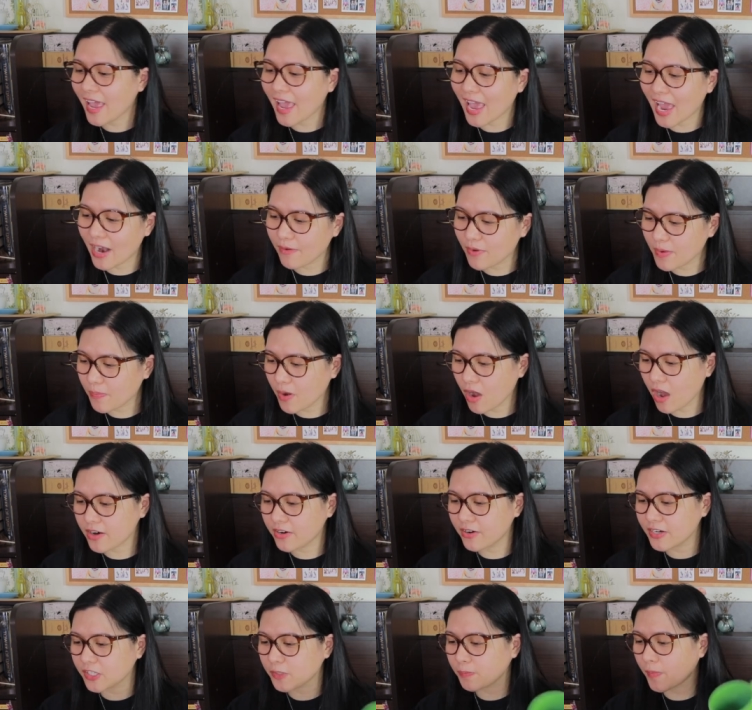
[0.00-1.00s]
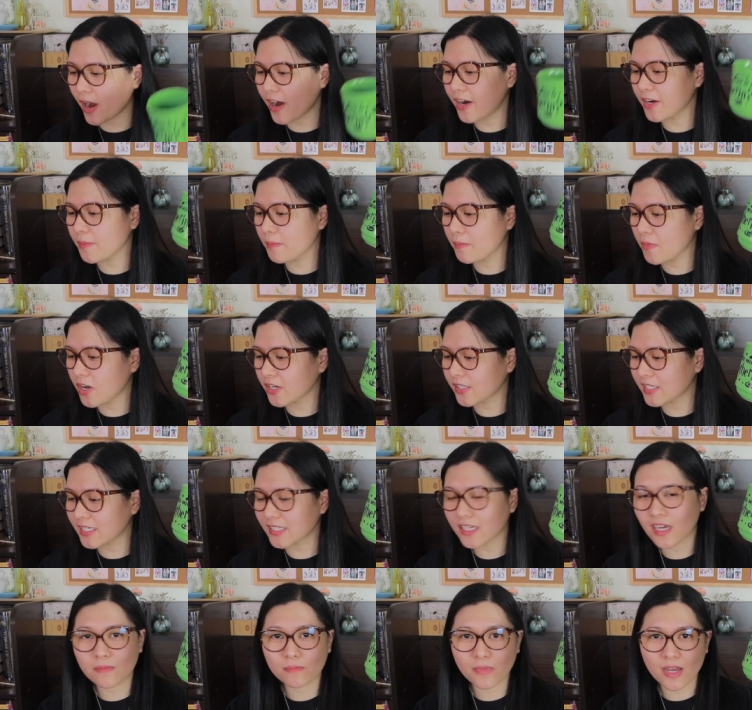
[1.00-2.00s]
Harry Potter inspired mug
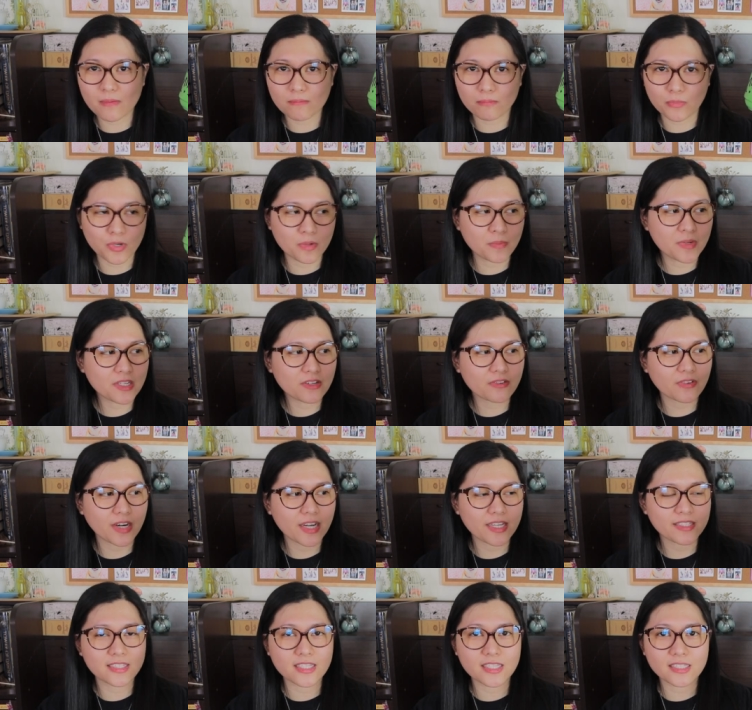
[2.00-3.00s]
designed by Mermaid Crate.